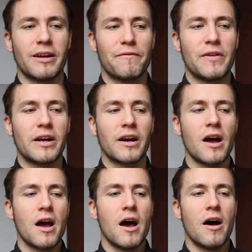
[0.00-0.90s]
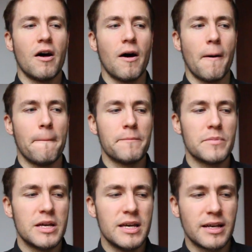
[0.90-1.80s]
I think
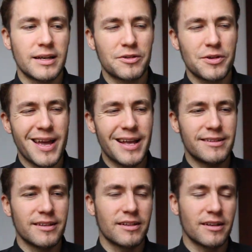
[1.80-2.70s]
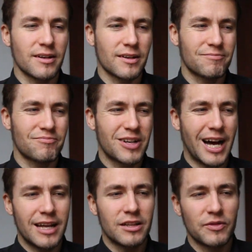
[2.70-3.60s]
he created a
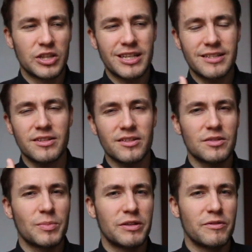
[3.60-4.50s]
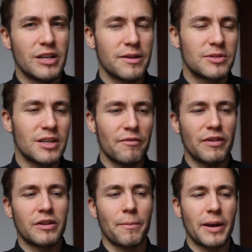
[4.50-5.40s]
kind of a distance between himself
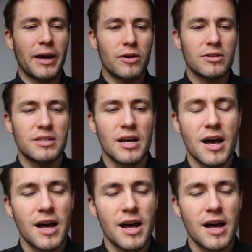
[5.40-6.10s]
and the players